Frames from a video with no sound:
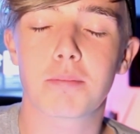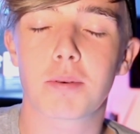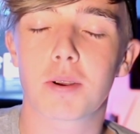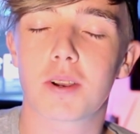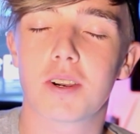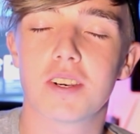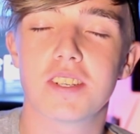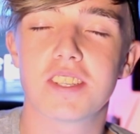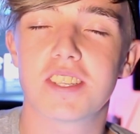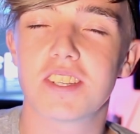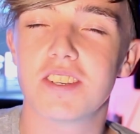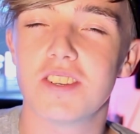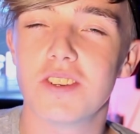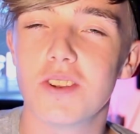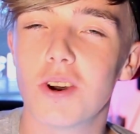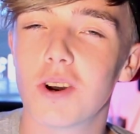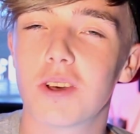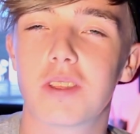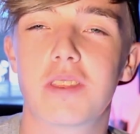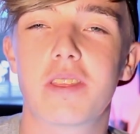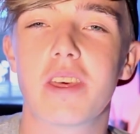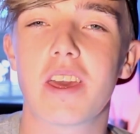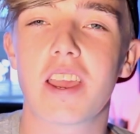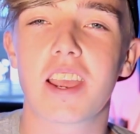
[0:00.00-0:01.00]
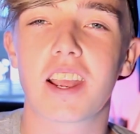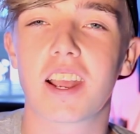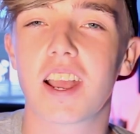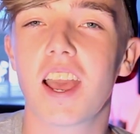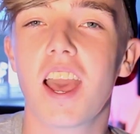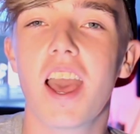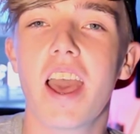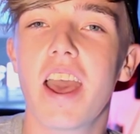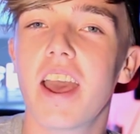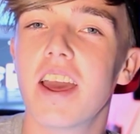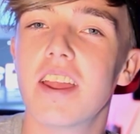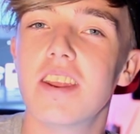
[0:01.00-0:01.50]
because nothing
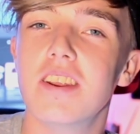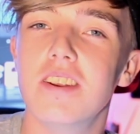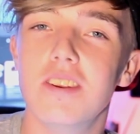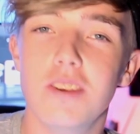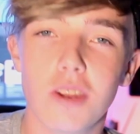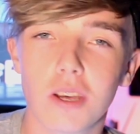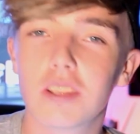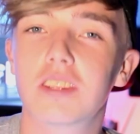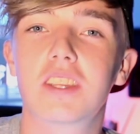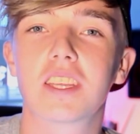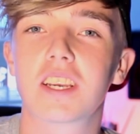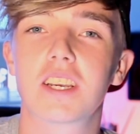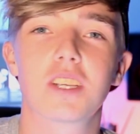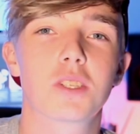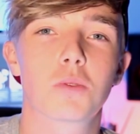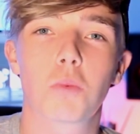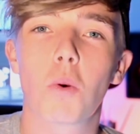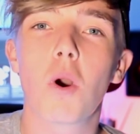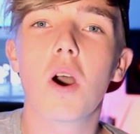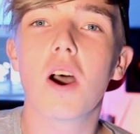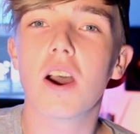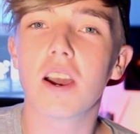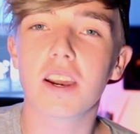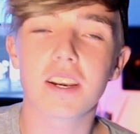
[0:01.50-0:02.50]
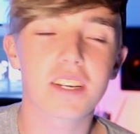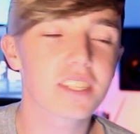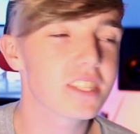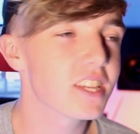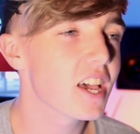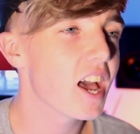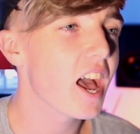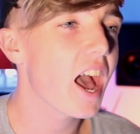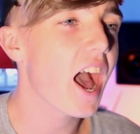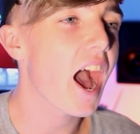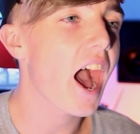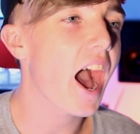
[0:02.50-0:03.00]
has worked
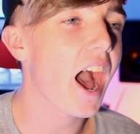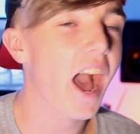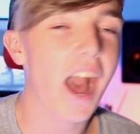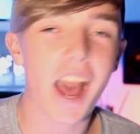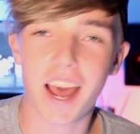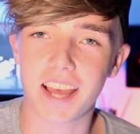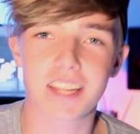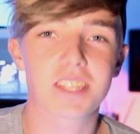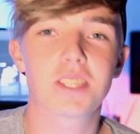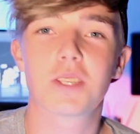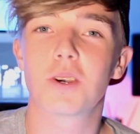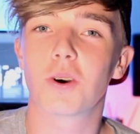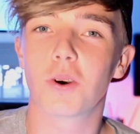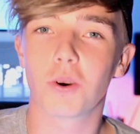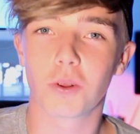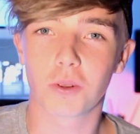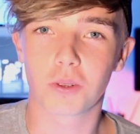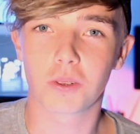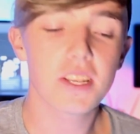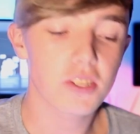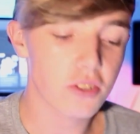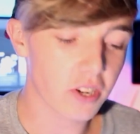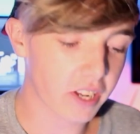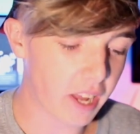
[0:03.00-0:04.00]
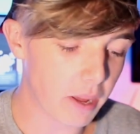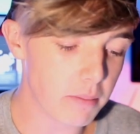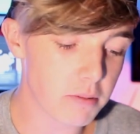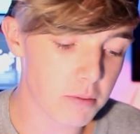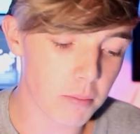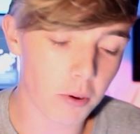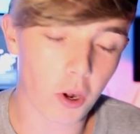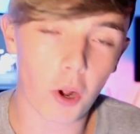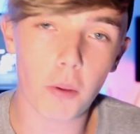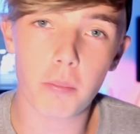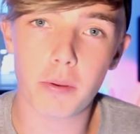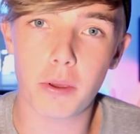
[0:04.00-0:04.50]
at all. So I came to
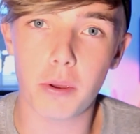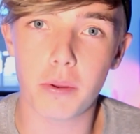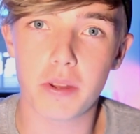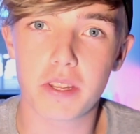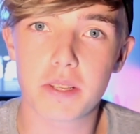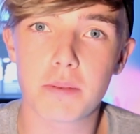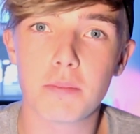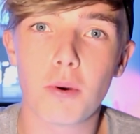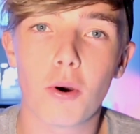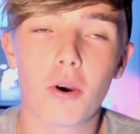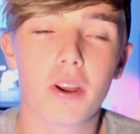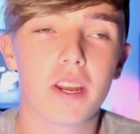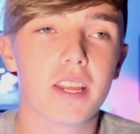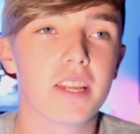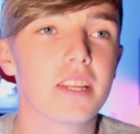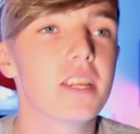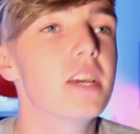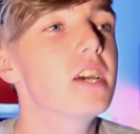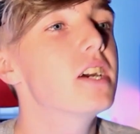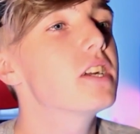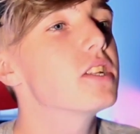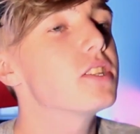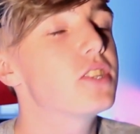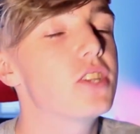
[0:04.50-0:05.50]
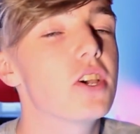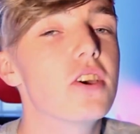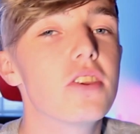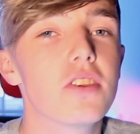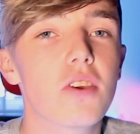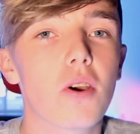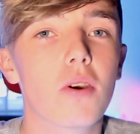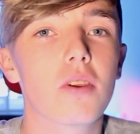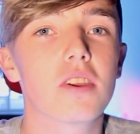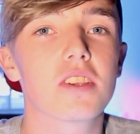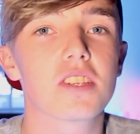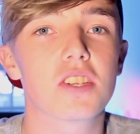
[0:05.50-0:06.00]
my computer this morning, turned
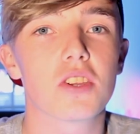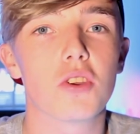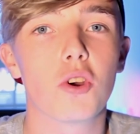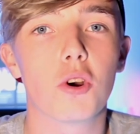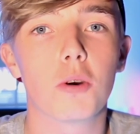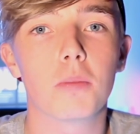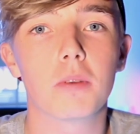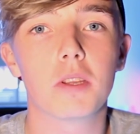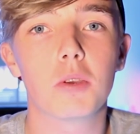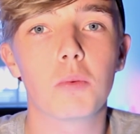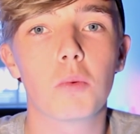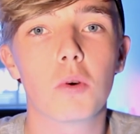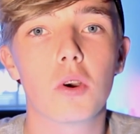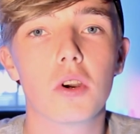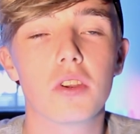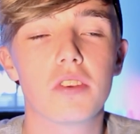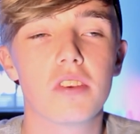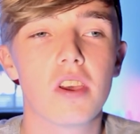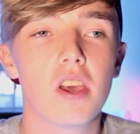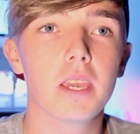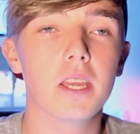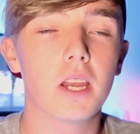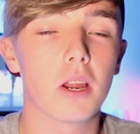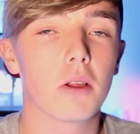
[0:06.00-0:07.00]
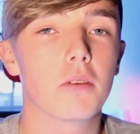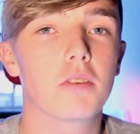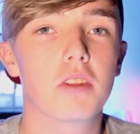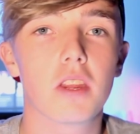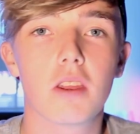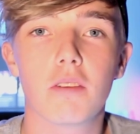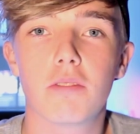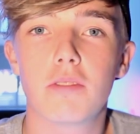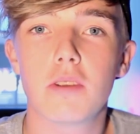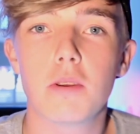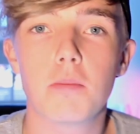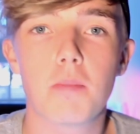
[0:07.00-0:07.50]
it on as I normally would, you know,
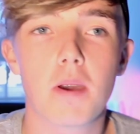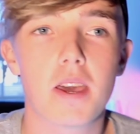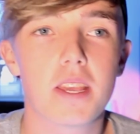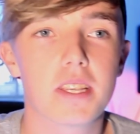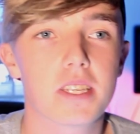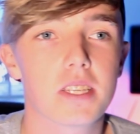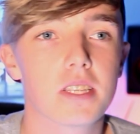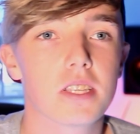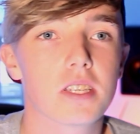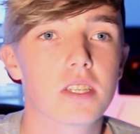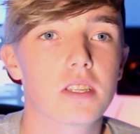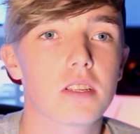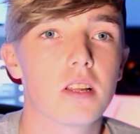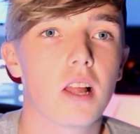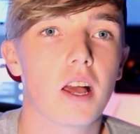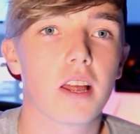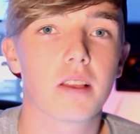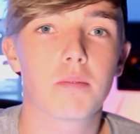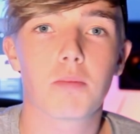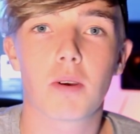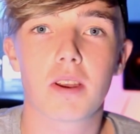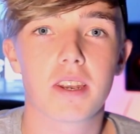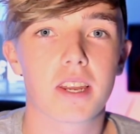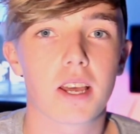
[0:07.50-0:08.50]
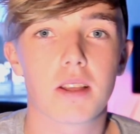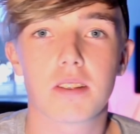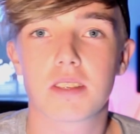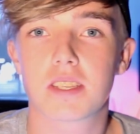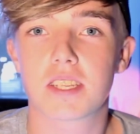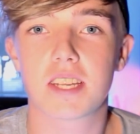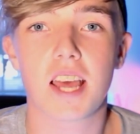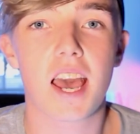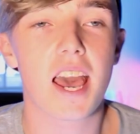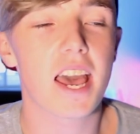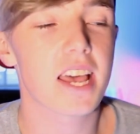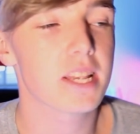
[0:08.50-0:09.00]
did a few bits and like went
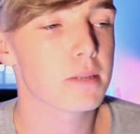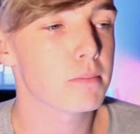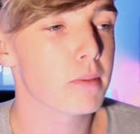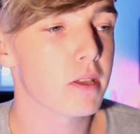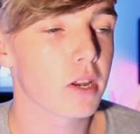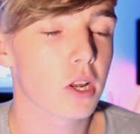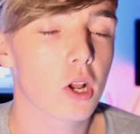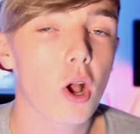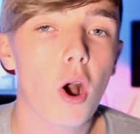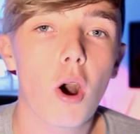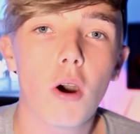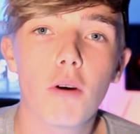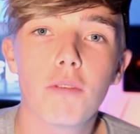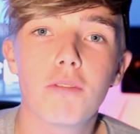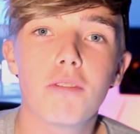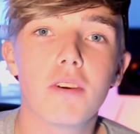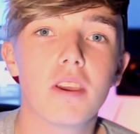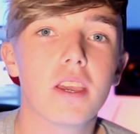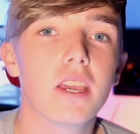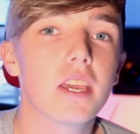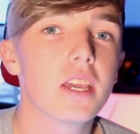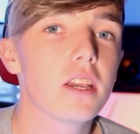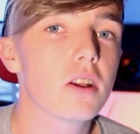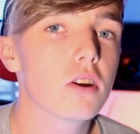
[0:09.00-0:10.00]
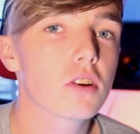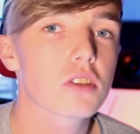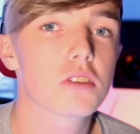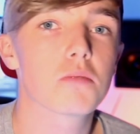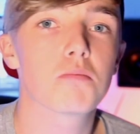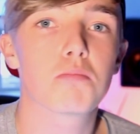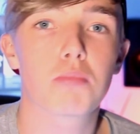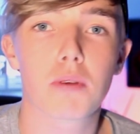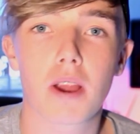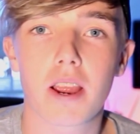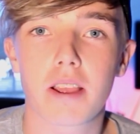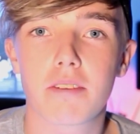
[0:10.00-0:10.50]
downstairs, made a coffee, got
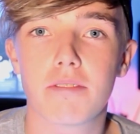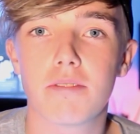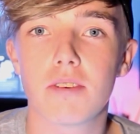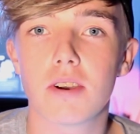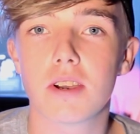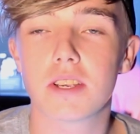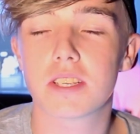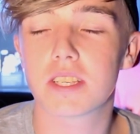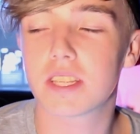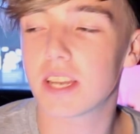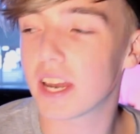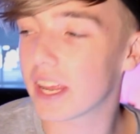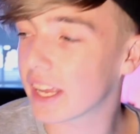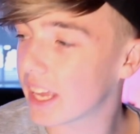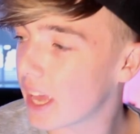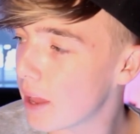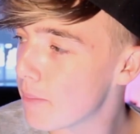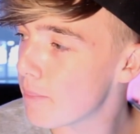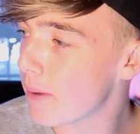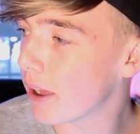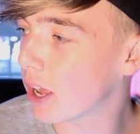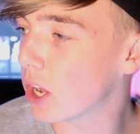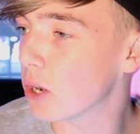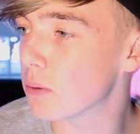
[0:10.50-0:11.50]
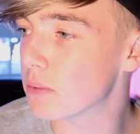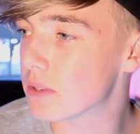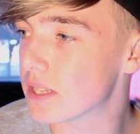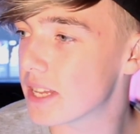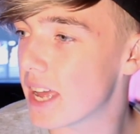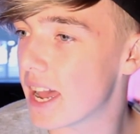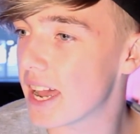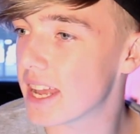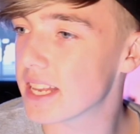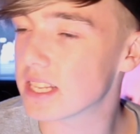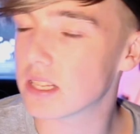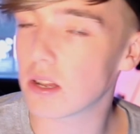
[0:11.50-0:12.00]
some breakfast, and then came back
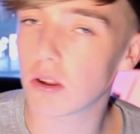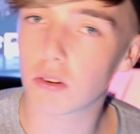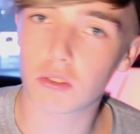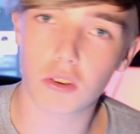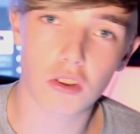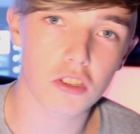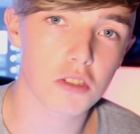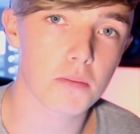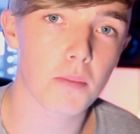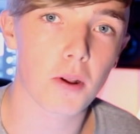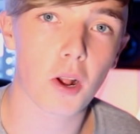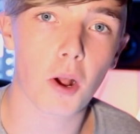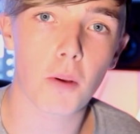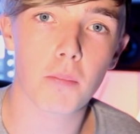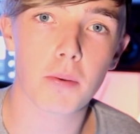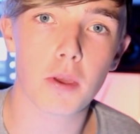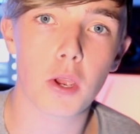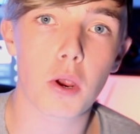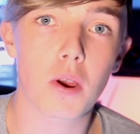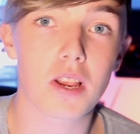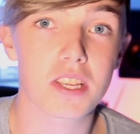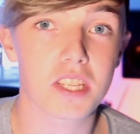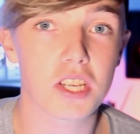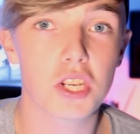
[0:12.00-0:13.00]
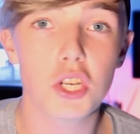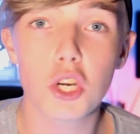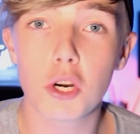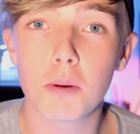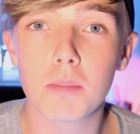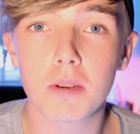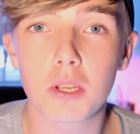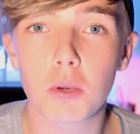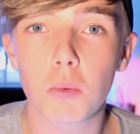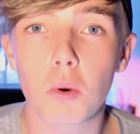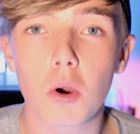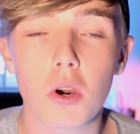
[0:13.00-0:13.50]
upstairs, logged onto my computer as I
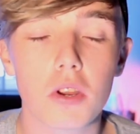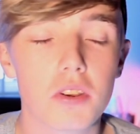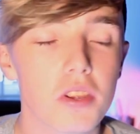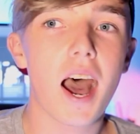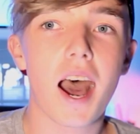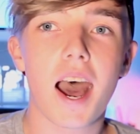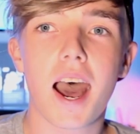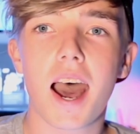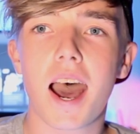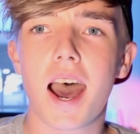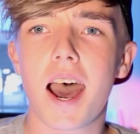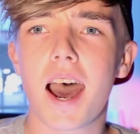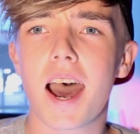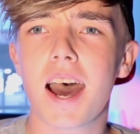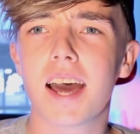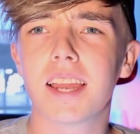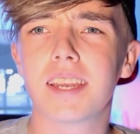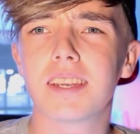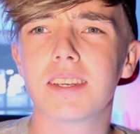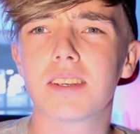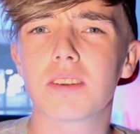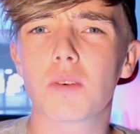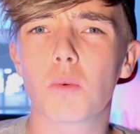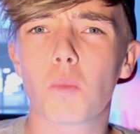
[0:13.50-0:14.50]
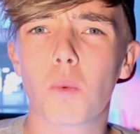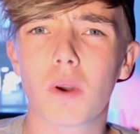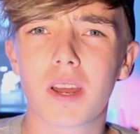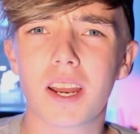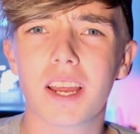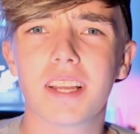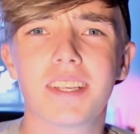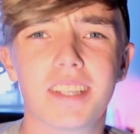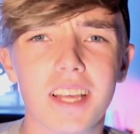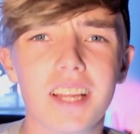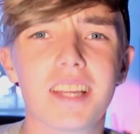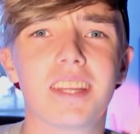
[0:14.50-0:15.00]
normally would. And when
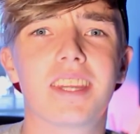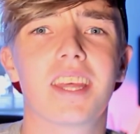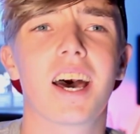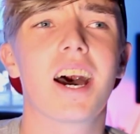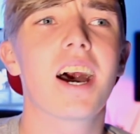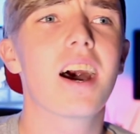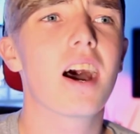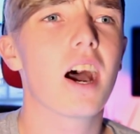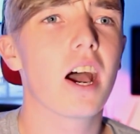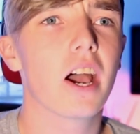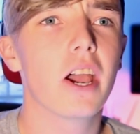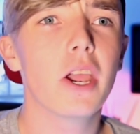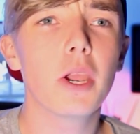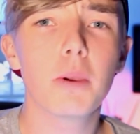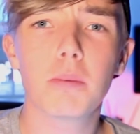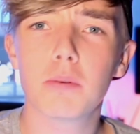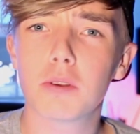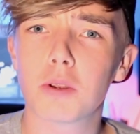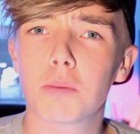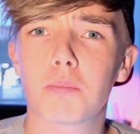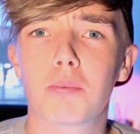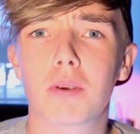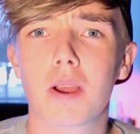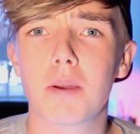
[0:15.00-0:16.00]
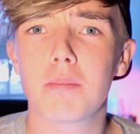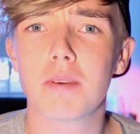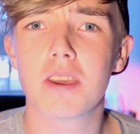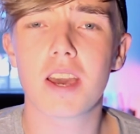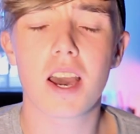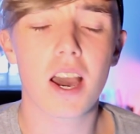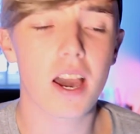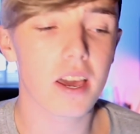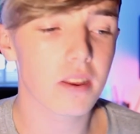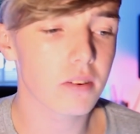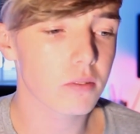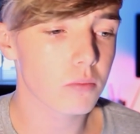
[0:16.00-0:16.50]
I did that, I opened up
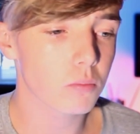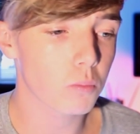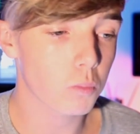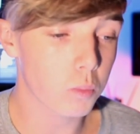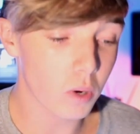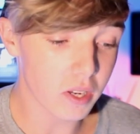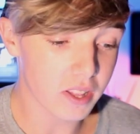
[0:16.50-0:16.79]
Premiere and